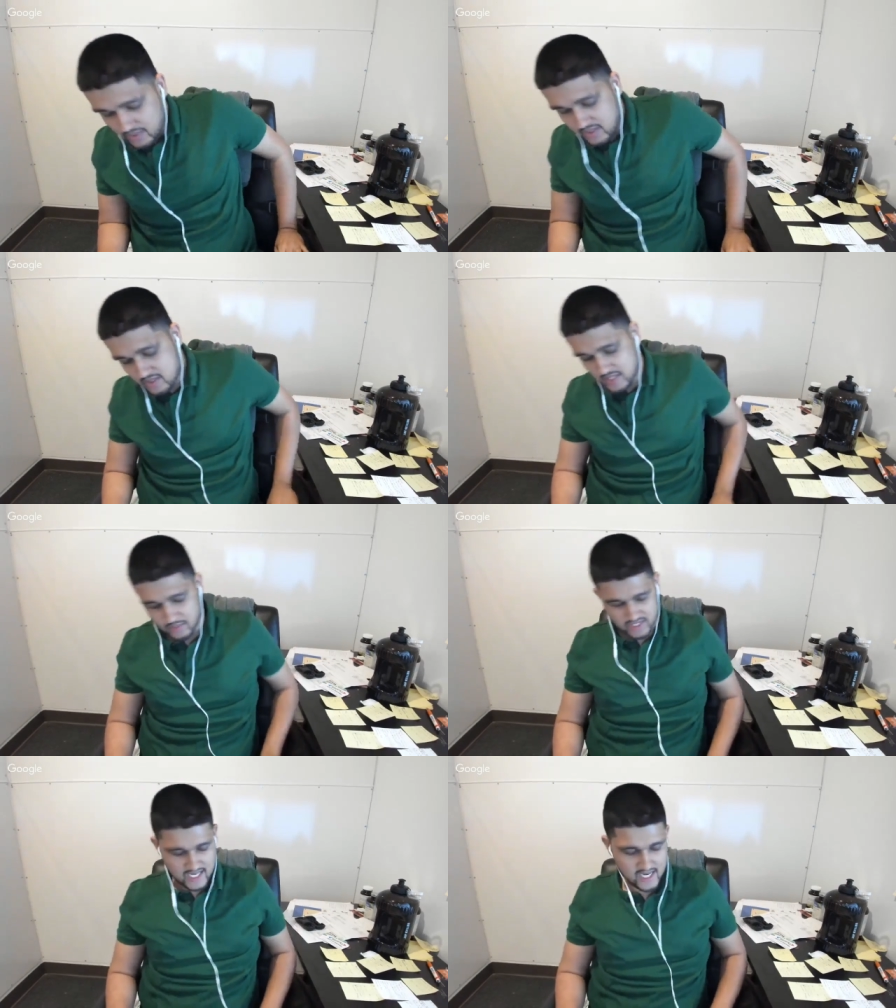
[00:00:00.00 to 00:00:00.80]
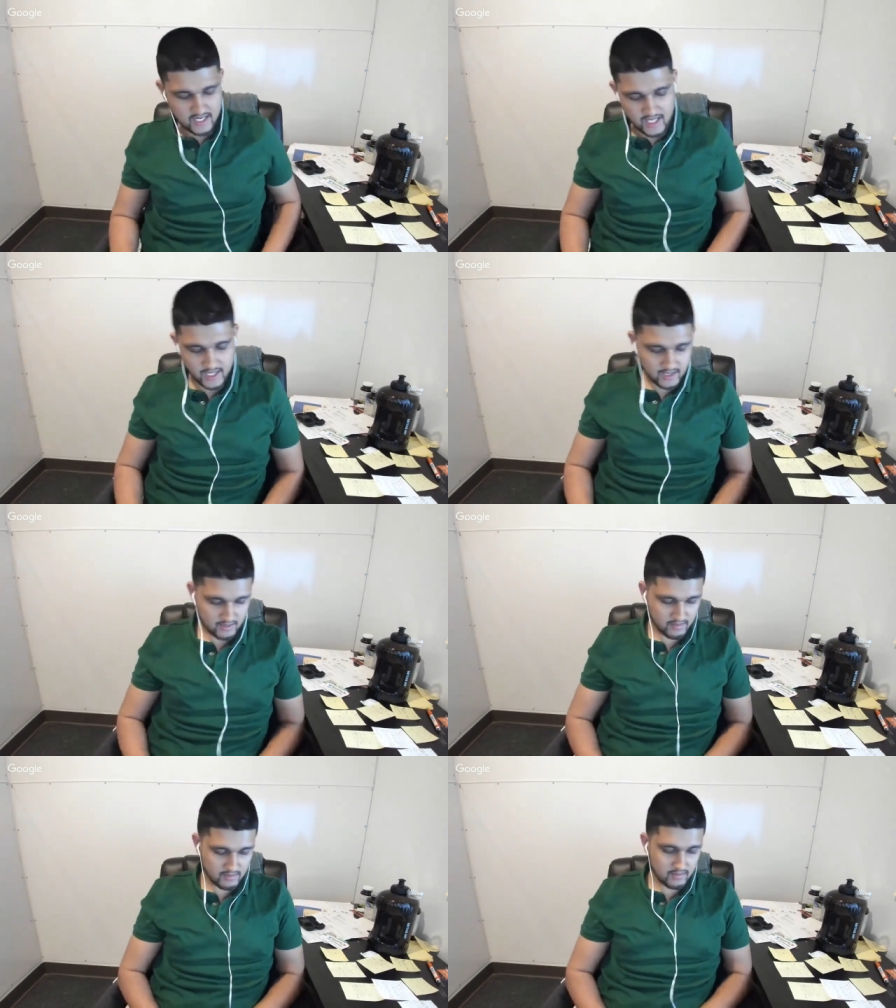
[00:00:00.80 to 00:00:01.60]
was that was kind of like
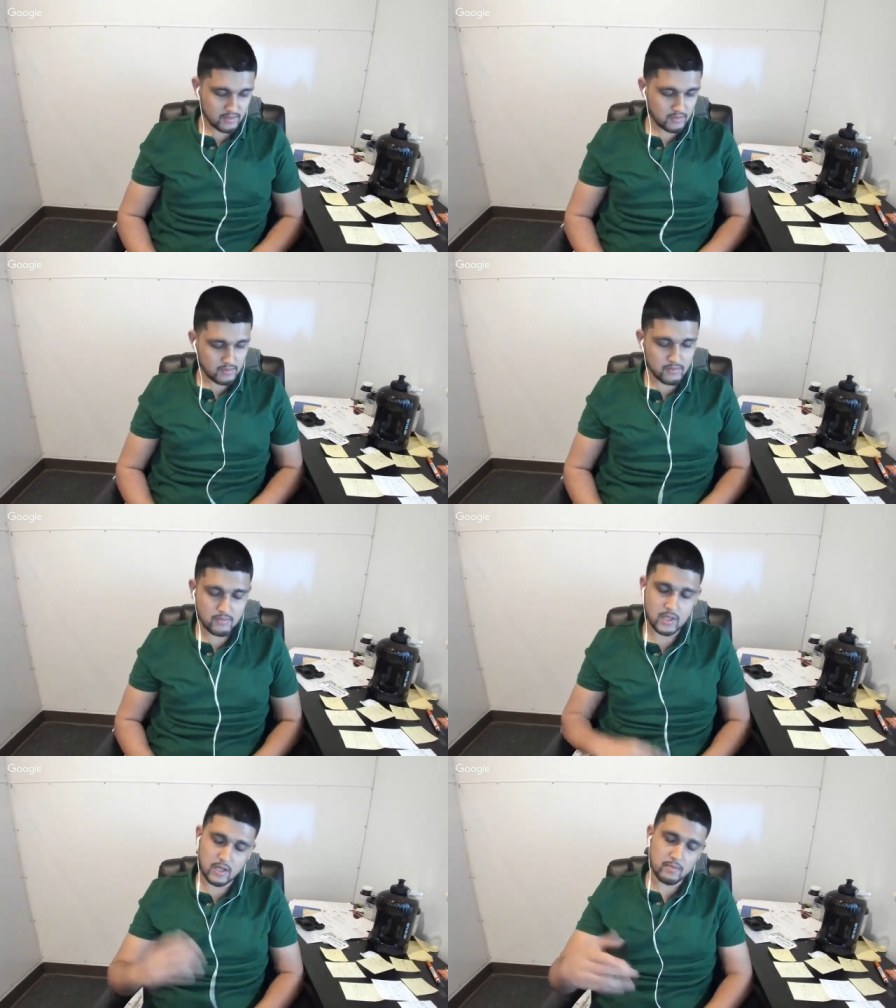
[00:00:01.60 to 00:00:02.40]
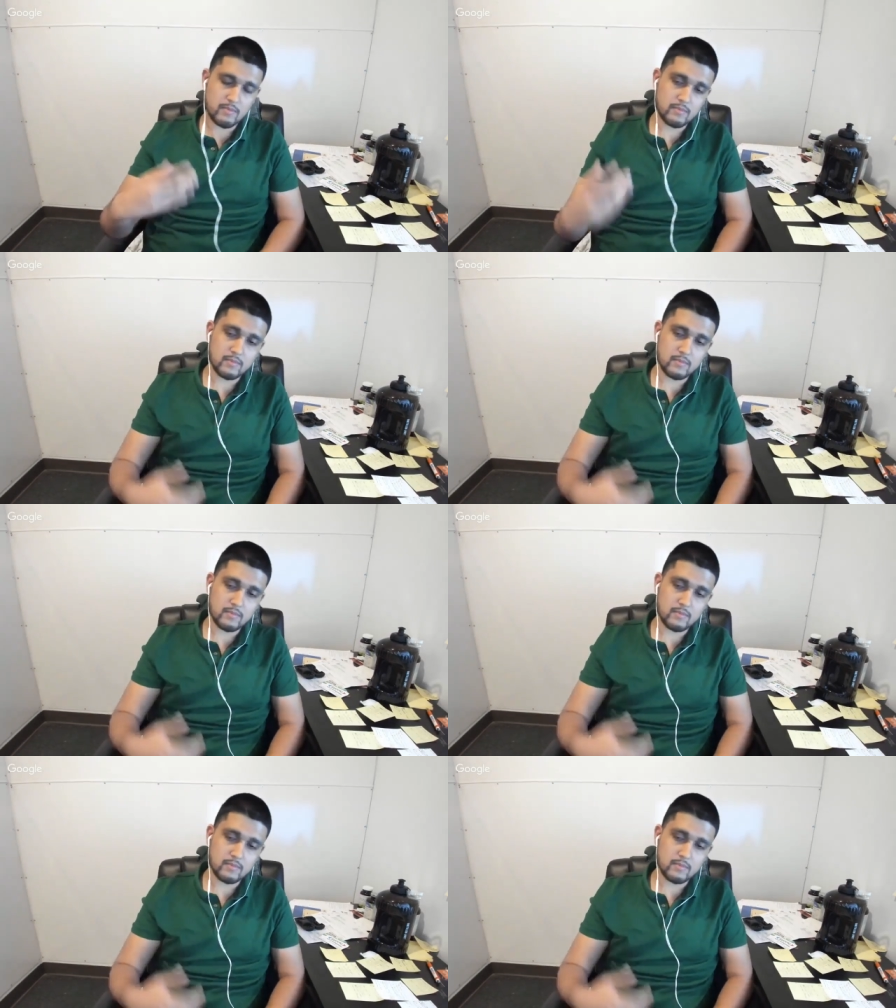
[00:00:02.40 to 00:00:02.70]
um,